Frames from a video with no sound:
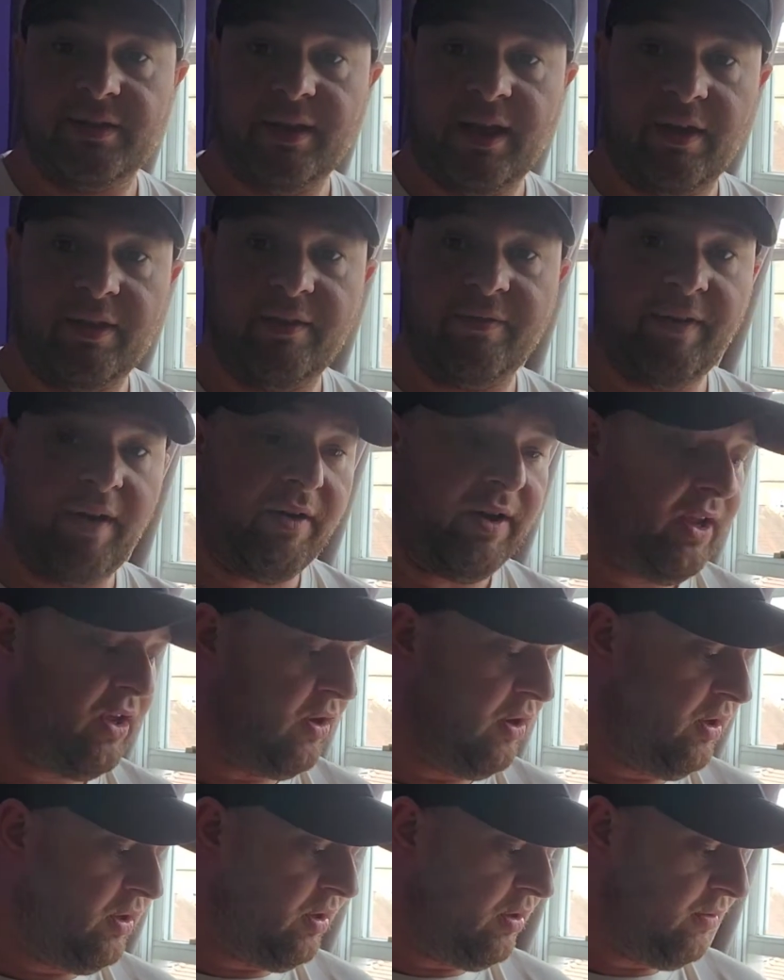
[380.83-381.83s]
Now they're very
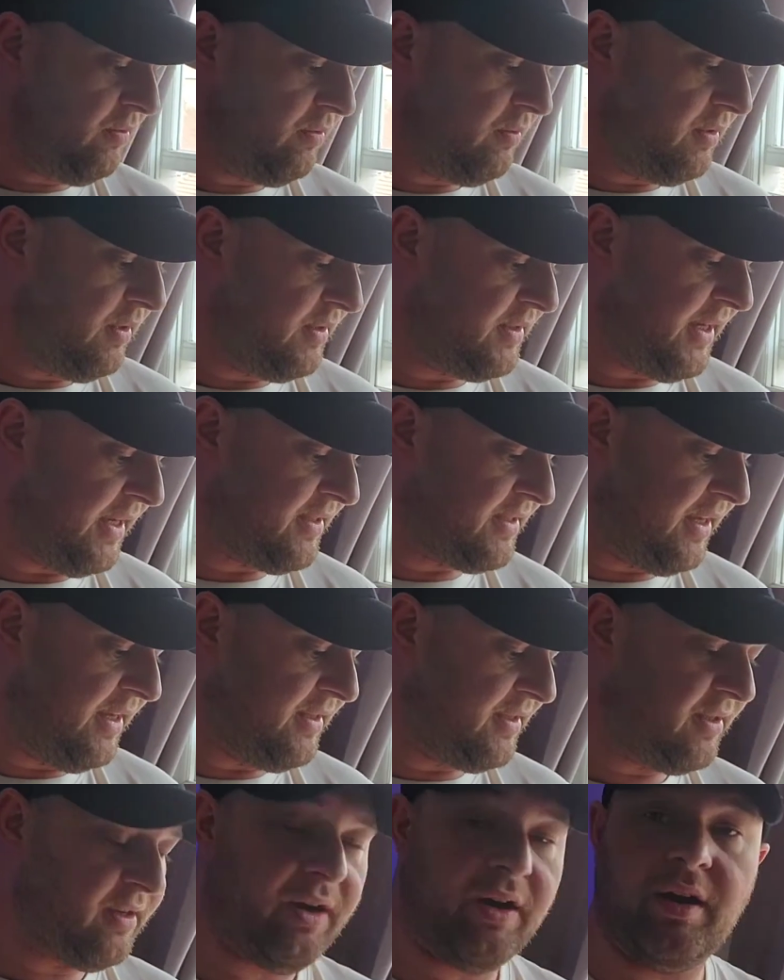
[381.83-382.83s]
good. The test
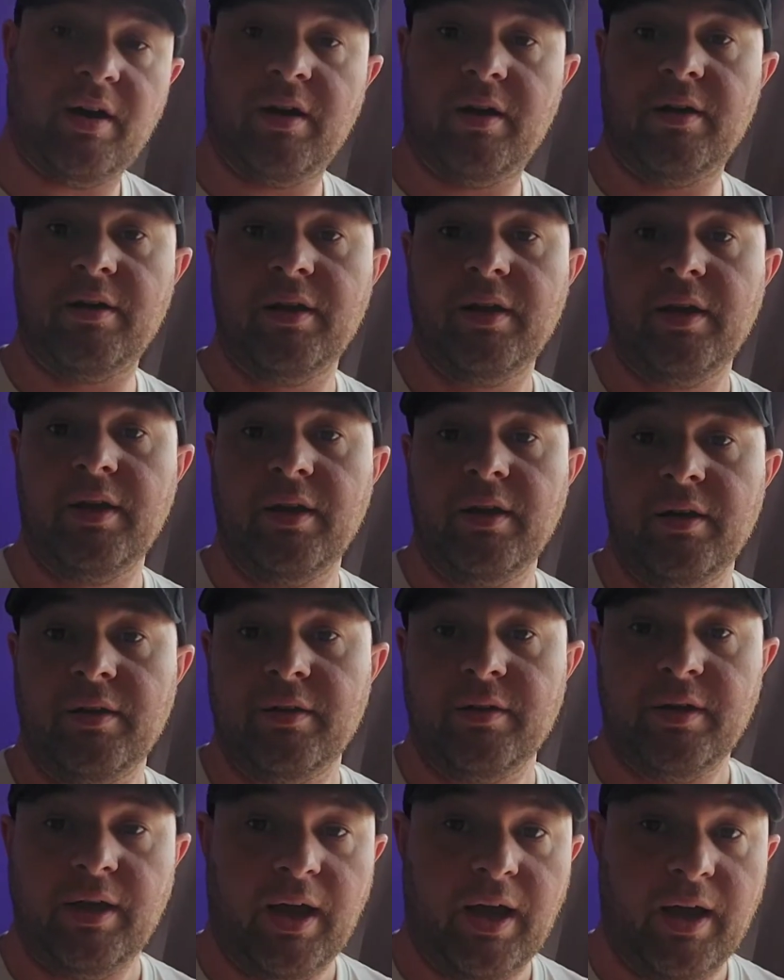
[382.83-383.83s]
kits are
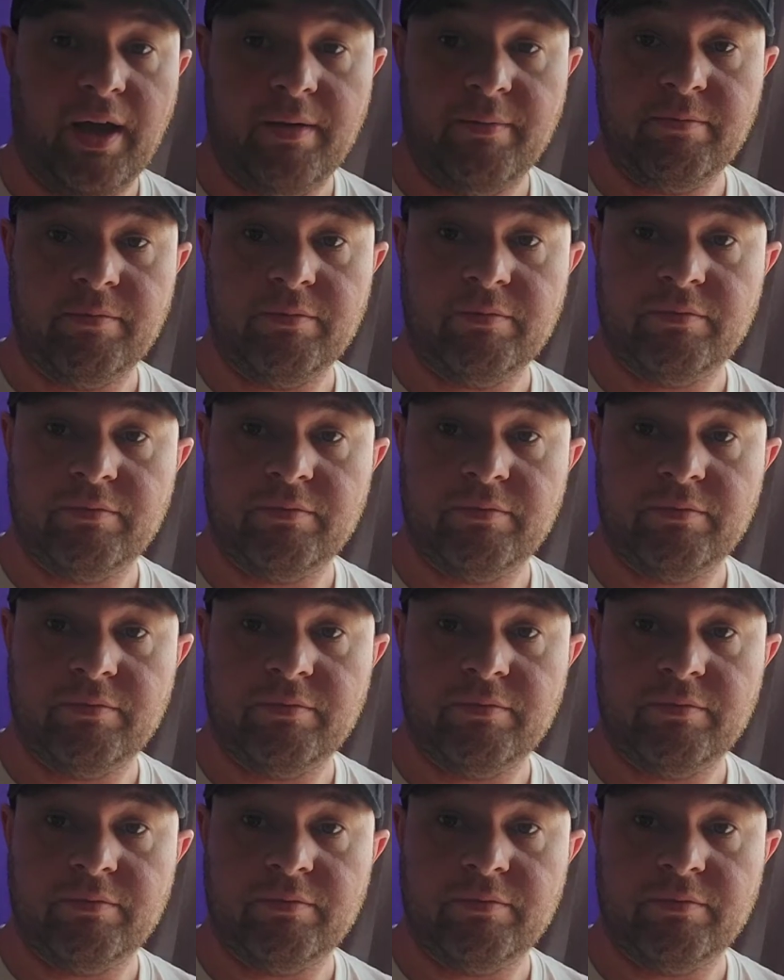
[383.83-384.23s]
um,